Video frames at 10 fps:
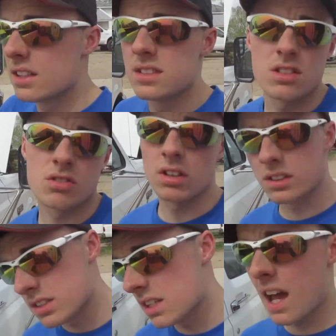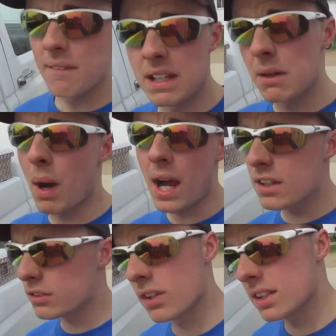this truck doesn't have any
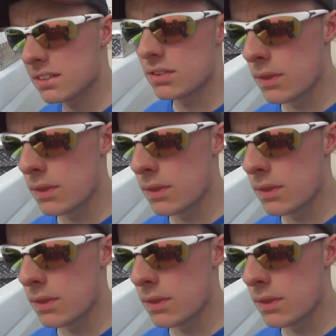wires running to the